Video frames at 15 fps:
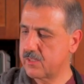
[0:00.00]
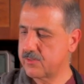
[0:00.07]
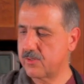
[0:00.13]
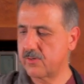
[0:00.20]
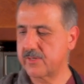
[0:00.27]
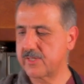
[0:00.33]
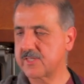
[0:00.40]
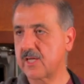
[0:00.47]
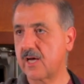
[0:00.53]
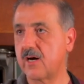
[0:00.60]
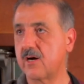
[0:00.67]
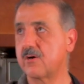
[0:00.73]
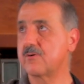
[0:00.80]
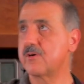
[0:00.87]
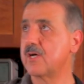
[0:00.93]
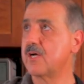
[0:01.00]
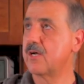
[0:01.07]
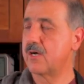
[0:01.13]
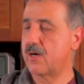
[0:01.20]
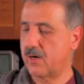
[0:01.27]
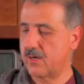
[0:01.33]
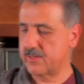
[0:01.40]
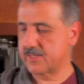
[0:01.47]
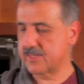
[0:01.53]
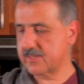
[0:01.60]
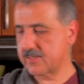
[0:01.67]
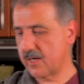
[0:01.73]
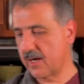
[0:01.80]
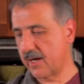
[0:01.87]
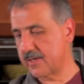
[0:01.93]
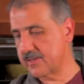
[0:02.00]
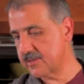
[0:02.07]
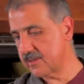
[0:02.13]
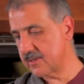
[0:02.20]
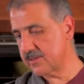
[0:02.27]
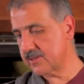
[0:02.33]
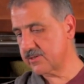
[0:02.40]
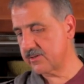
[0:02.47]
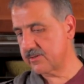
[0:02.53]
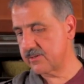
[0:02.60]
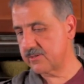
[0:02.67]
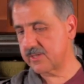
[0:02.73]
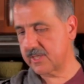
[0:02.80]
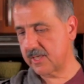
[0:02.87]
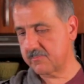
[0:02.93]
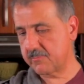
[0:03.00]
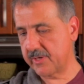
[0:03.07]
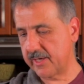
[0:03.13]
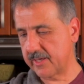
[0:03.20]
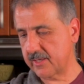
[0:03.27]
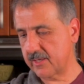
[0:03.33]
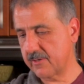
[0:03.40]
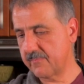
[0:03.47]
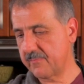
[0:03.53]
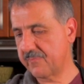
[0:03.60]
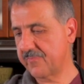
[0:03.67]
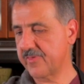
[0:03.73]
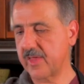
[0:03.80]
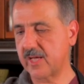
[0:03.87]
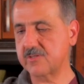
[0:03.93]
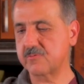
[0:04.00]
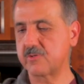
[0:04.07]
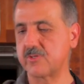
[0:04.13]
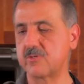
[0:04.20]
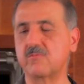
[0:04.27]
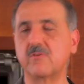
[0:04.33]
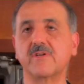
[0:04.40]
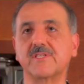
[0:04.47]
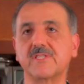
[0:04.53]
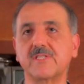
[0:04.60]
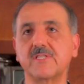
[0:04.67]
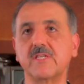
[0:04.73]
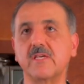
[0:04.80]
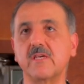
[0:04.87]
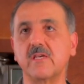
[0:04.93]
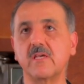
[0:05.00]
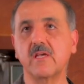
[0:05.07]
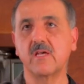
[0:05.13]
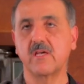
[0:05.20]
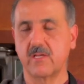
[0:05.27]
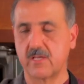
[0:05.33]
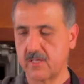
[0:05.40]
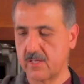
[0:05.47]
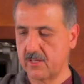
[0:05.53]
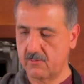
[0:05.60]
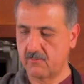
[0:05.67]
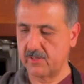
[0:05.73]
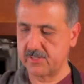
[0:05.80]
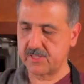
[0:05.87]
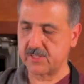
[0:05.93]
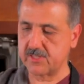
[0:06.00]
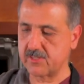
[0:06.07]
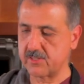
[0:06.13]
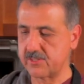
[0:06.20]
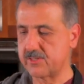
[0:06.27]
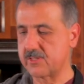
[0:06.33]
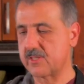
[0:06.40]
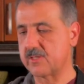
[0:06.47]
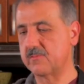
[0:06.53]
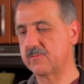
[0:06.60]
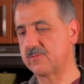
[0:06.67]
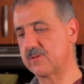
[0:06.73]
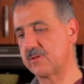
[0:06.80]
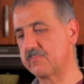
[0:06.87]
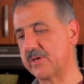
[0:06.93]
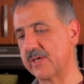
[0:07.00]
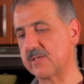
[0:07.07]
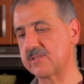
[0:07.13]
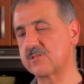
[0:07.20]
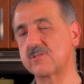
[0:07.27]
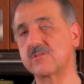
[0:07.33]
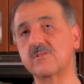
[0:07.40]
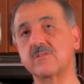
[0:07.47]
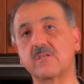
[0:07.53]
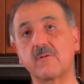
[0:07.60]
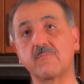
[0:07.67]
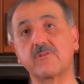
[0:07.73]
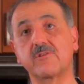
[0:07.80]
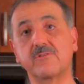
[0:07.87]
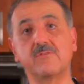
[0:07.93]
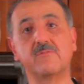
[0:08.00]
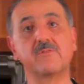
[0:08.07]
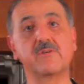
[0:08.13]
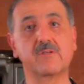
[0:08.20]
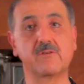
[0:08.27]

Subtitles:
Notice how on the sides it's starting to get pink. That's what you want to see. Once it starts, the pink starts to come through, we're